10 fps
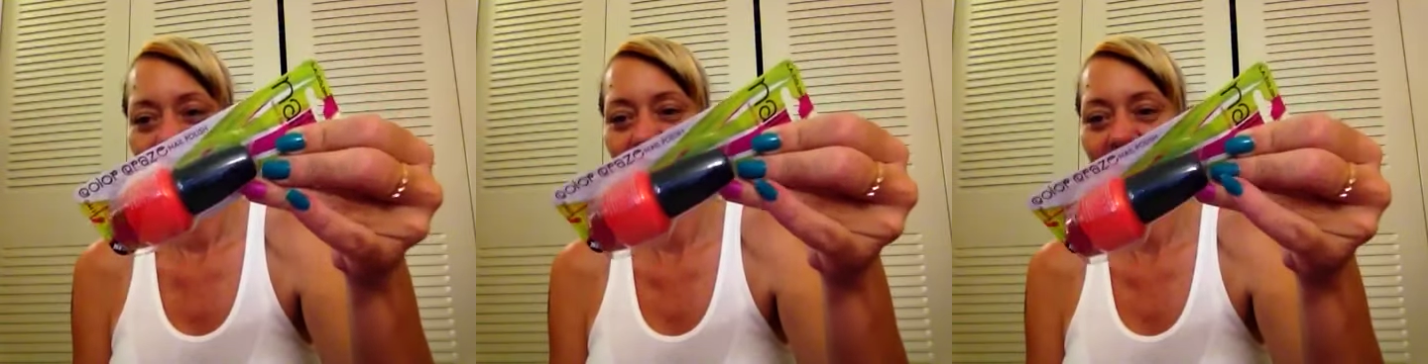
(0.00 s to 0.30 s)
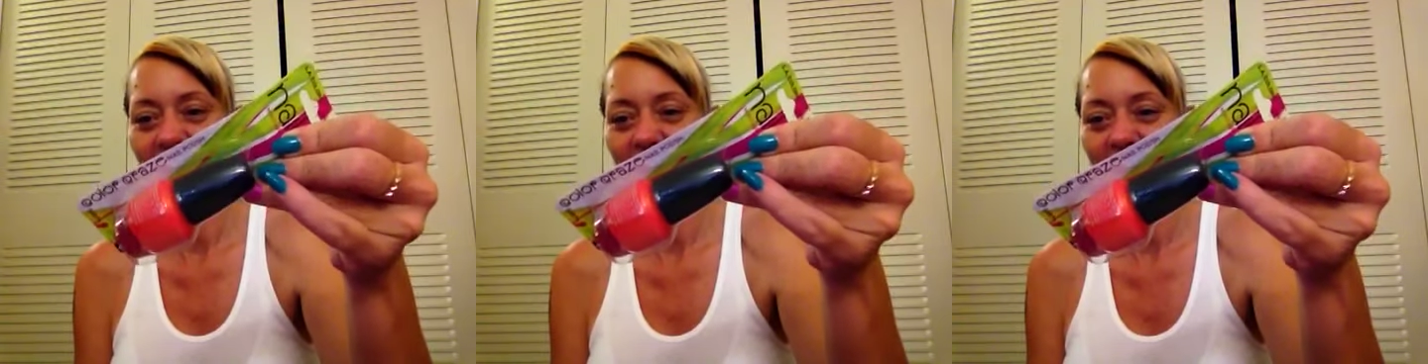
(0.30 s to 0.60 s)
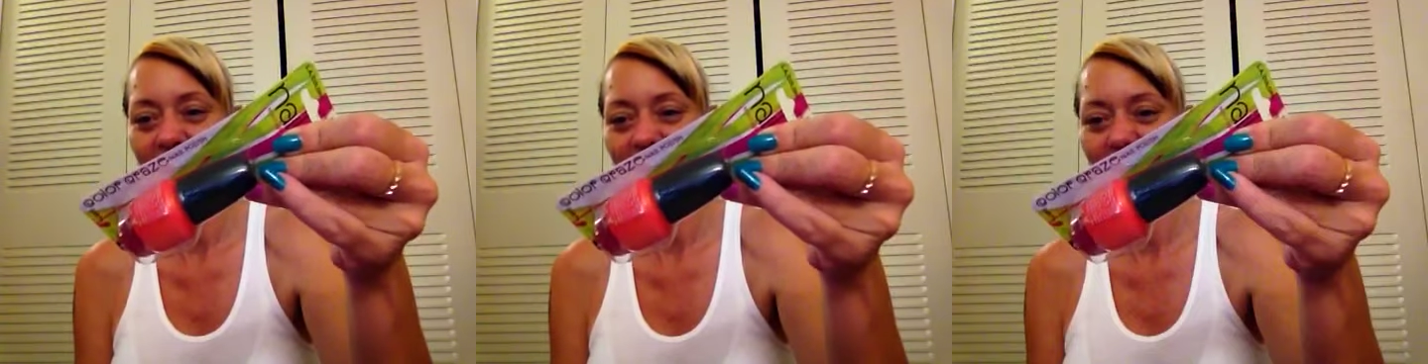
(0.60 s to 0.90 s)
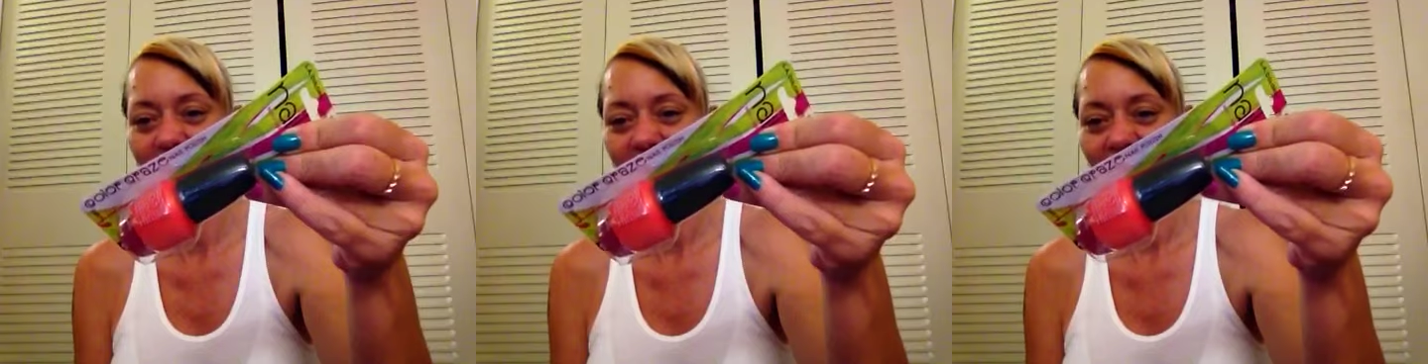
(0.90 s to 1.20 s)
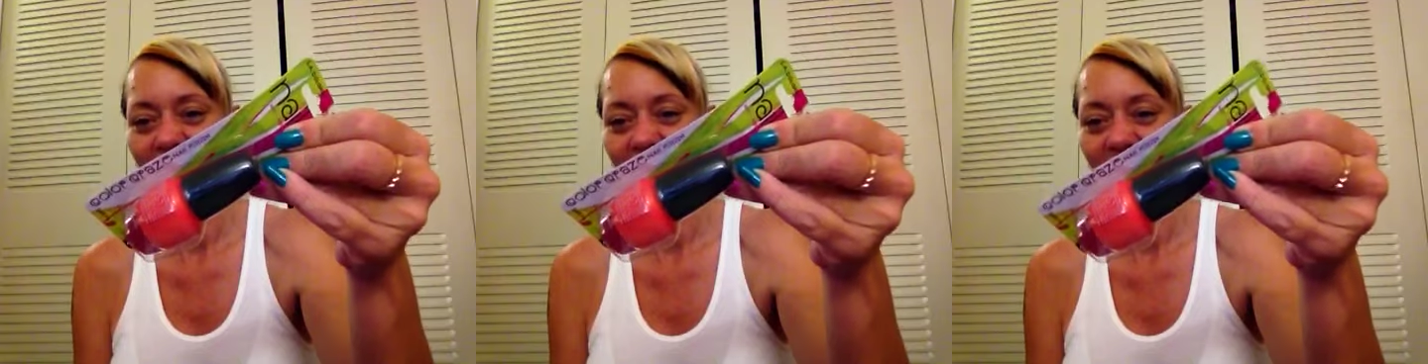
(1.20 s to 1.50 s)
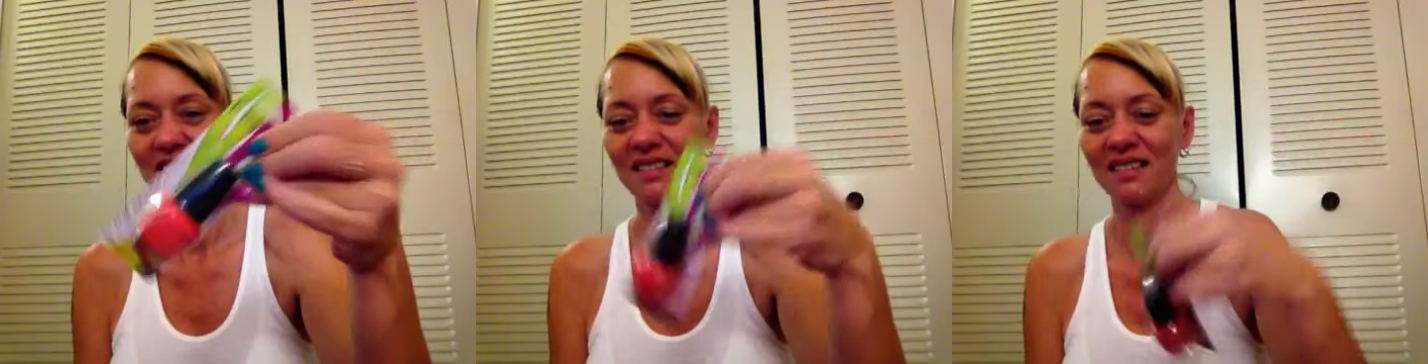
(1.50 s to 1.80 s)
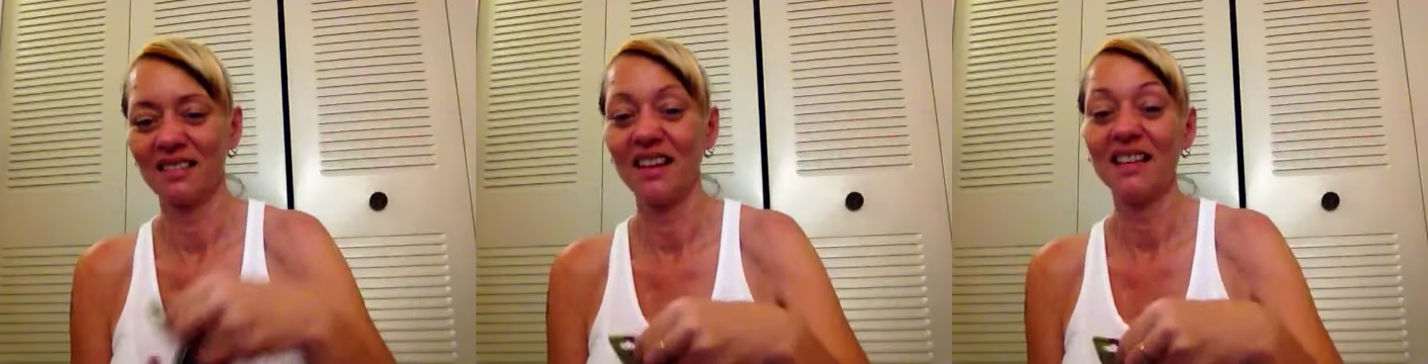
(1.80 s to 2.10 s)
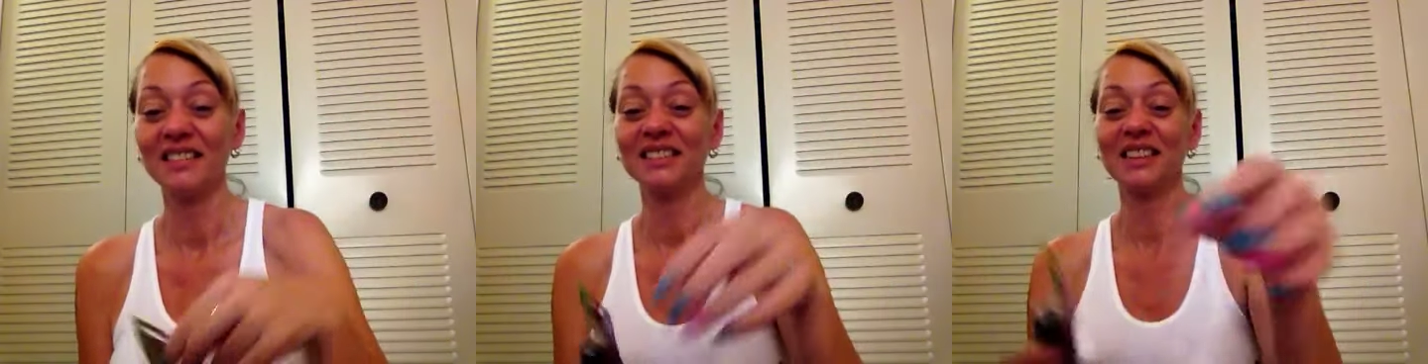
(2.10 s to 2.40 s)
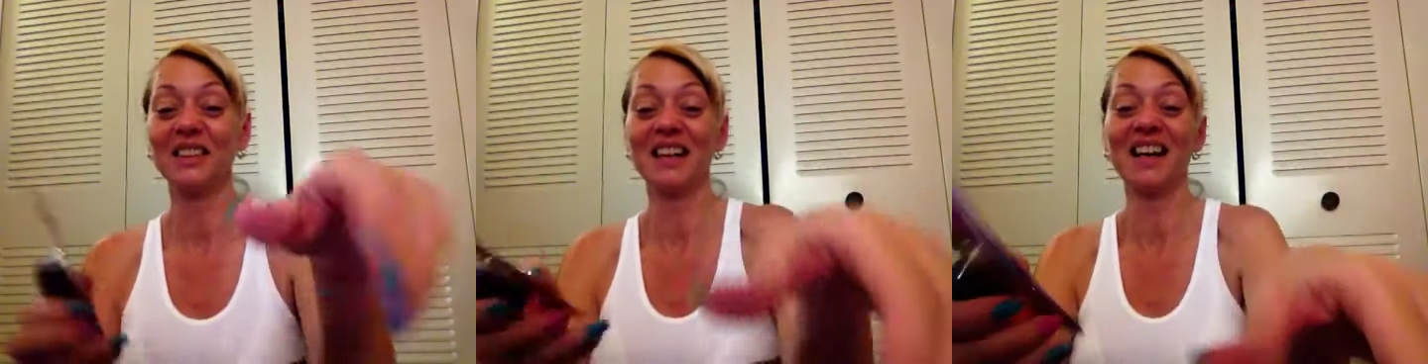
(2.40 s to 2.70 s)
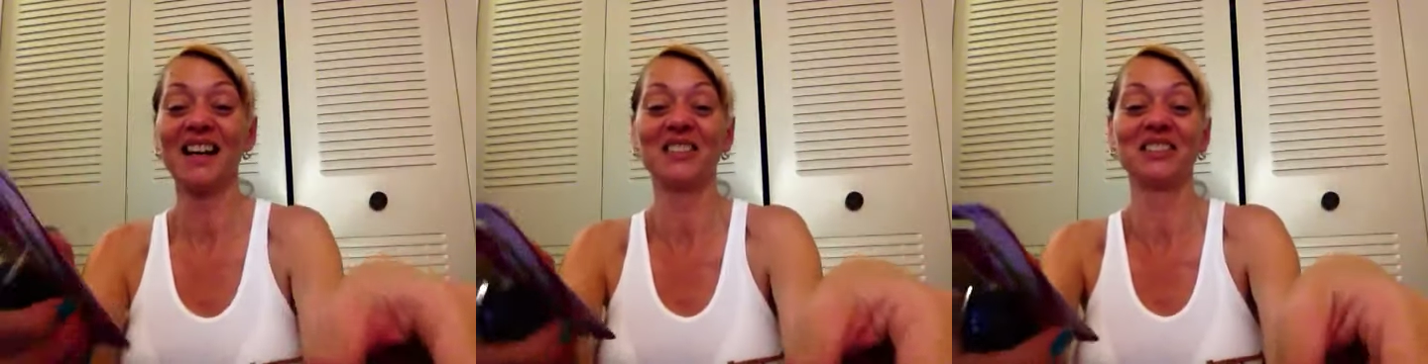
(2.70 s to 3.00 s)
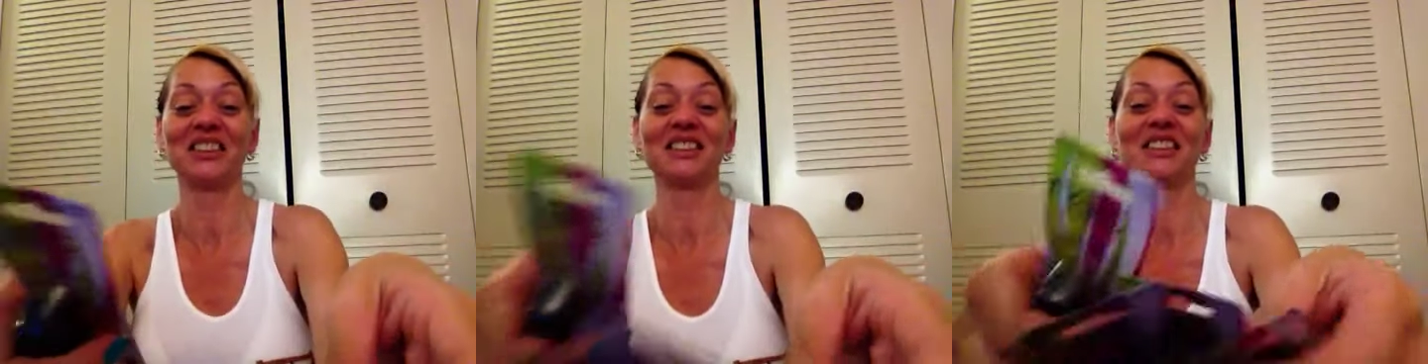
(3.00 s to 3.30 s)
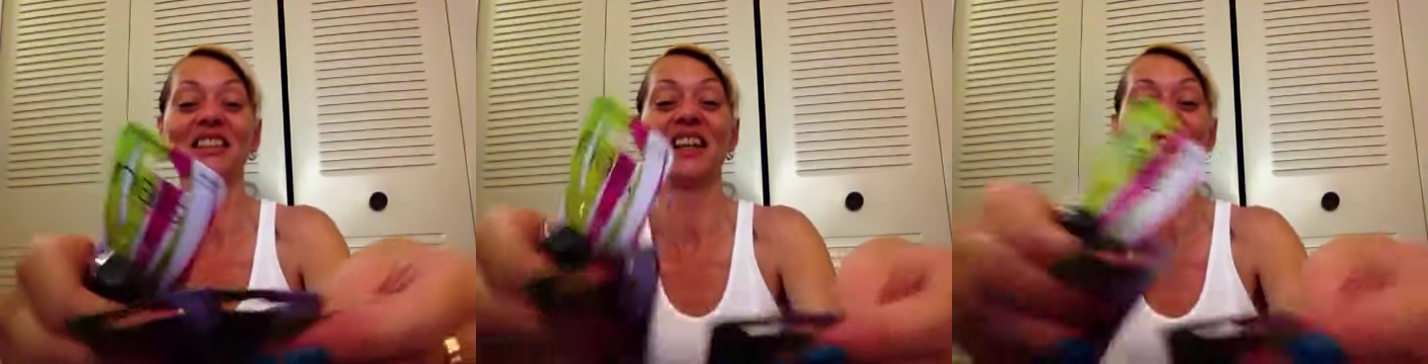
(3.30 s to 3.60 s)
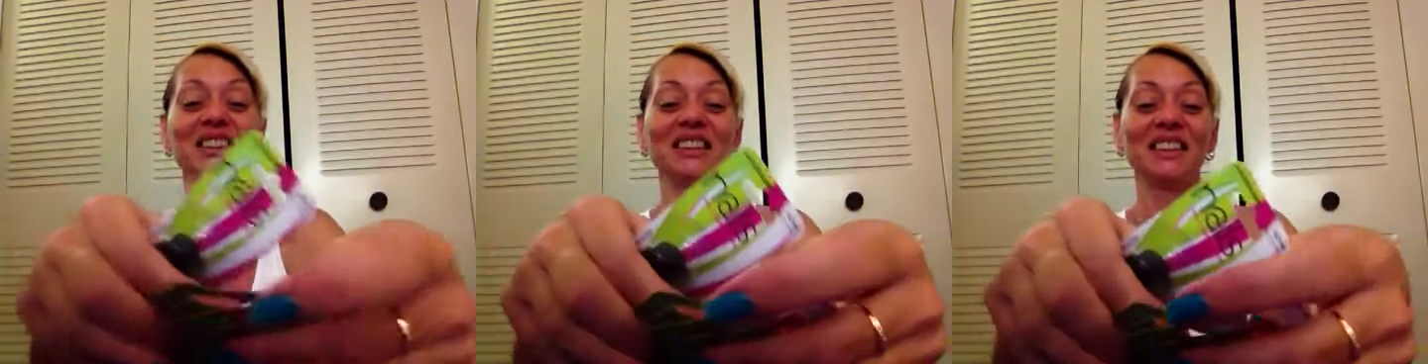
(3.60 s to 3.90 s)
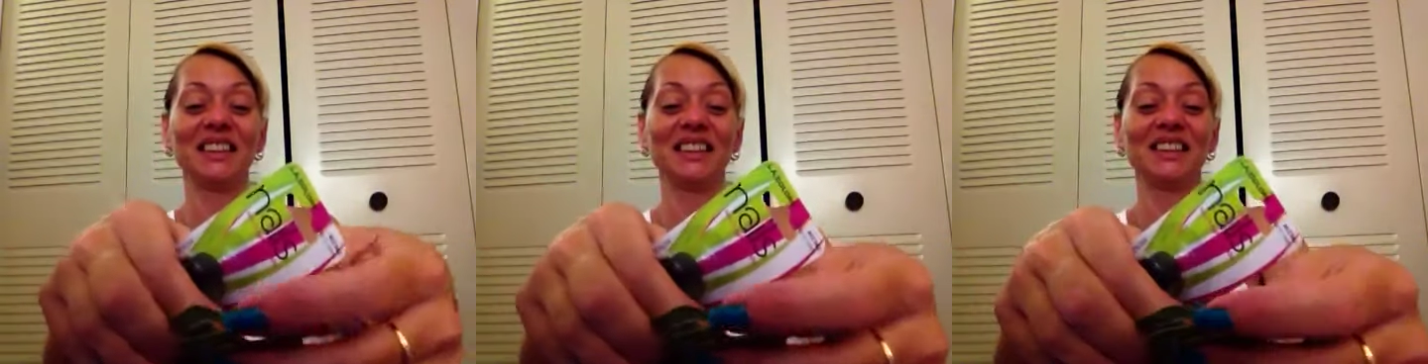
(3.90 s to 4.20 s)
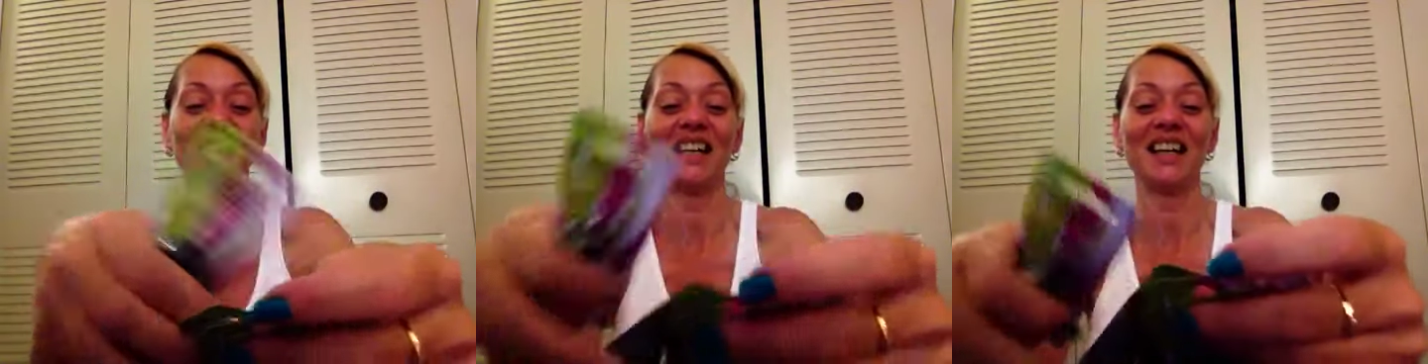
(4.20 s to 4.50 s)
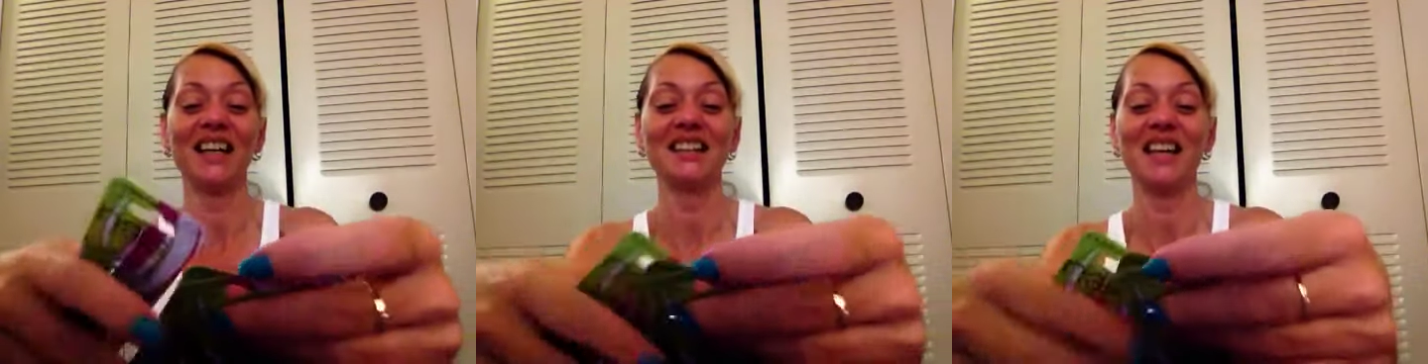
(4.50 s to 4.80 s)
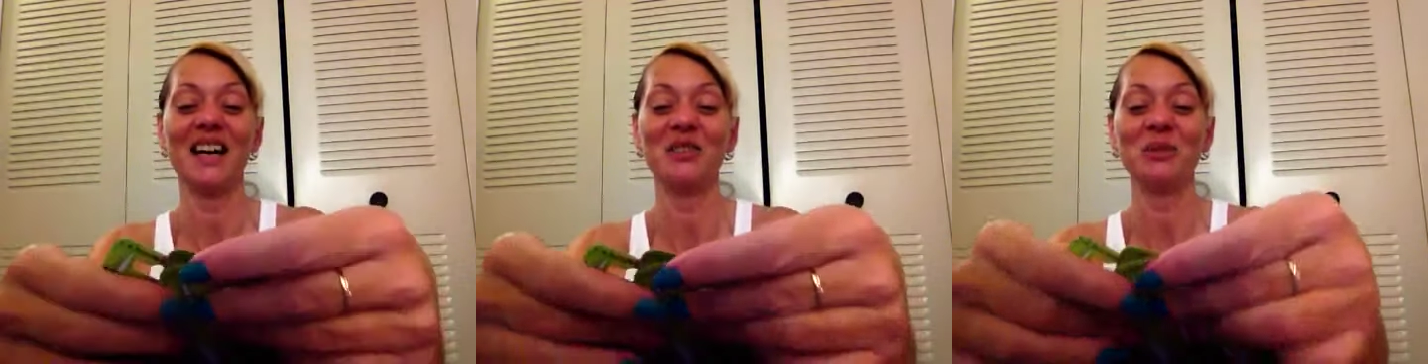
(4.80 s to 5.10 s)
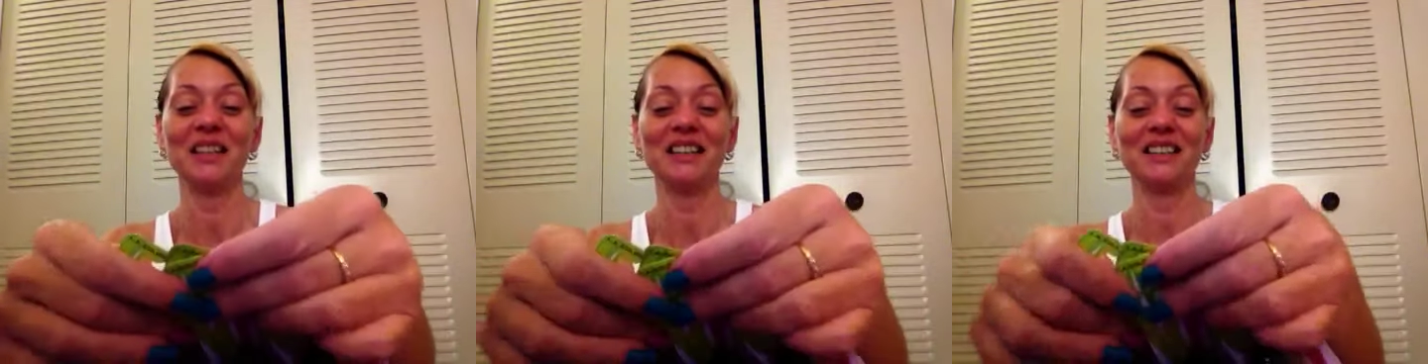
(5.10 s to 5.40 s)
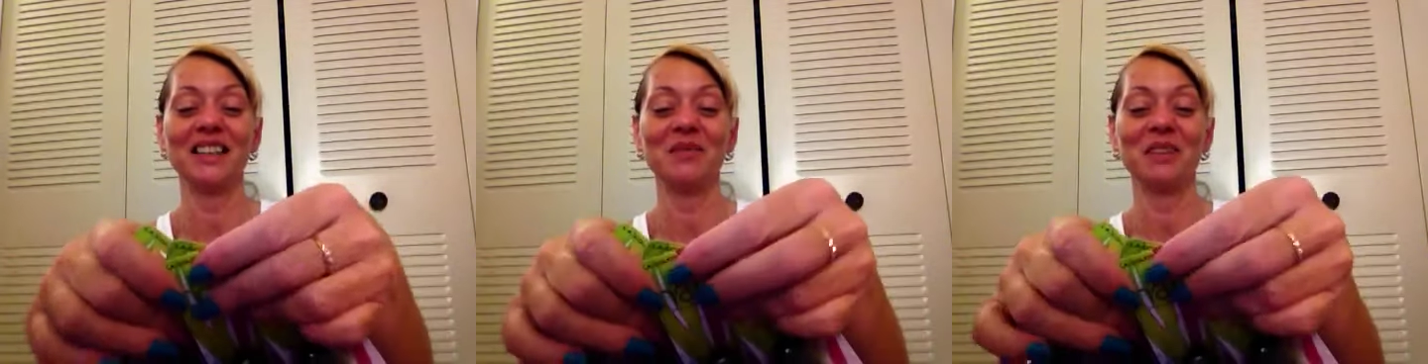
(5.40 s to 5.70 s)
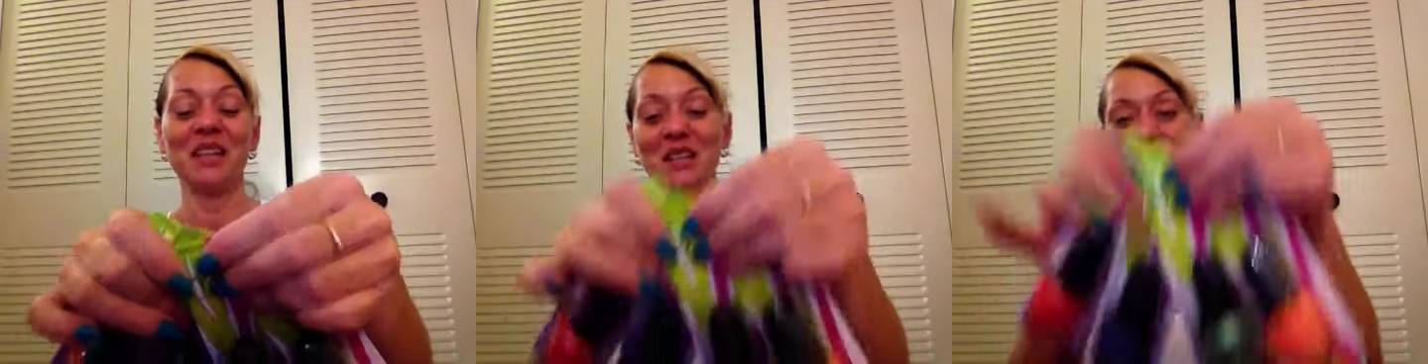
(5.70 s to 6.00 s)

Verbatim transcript: Isn't that cute? So I was loving these. I had to have them. Like I said, I'm not a